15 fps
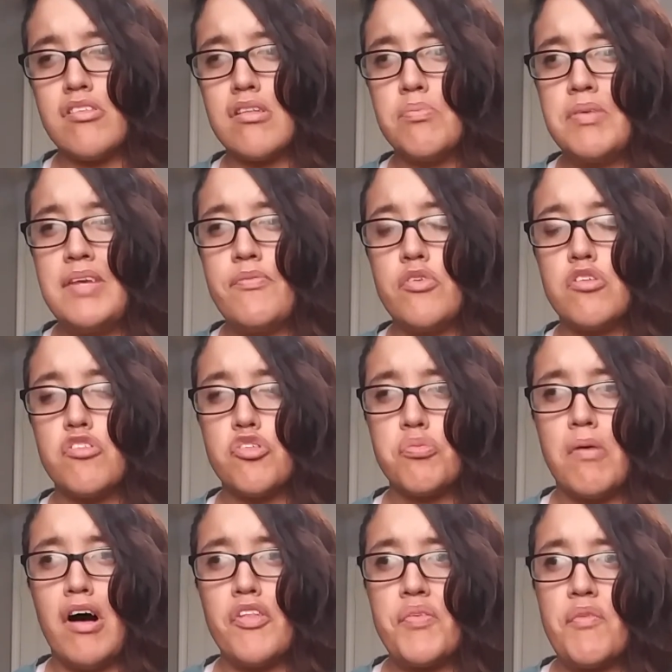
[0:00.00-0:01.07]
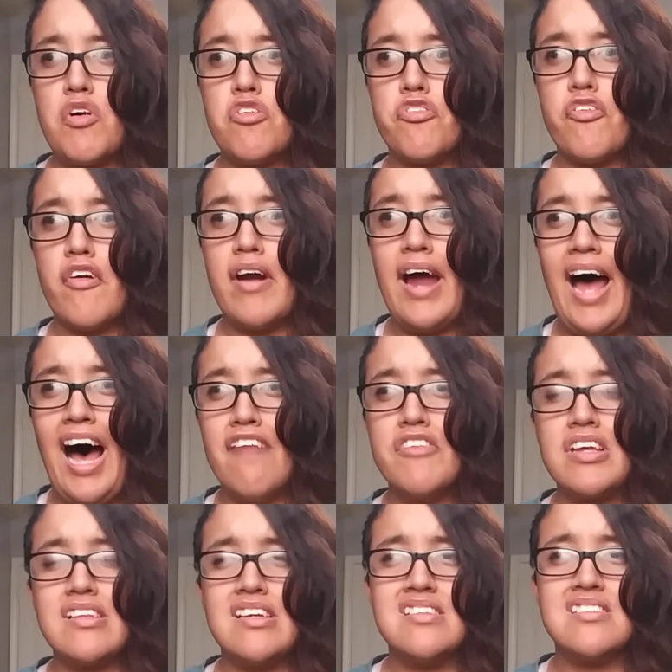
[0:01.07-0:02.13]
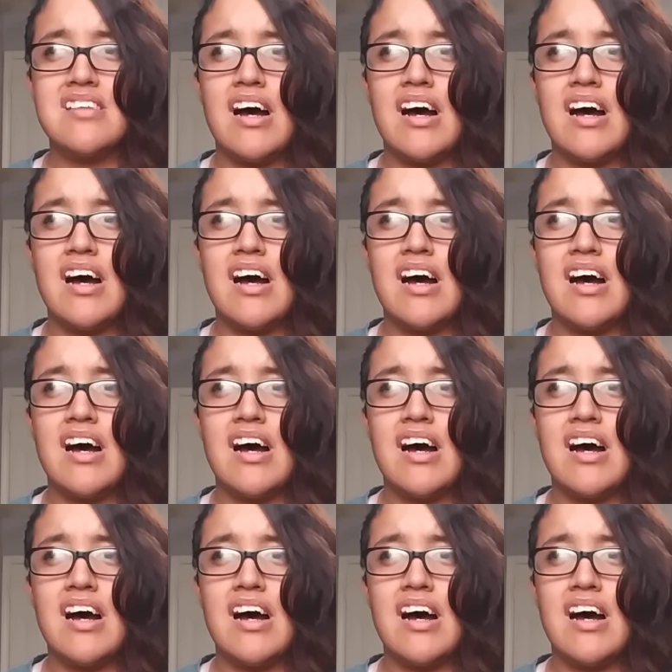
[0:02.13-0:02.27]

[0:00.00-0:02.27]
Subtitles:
of the people responsible for having these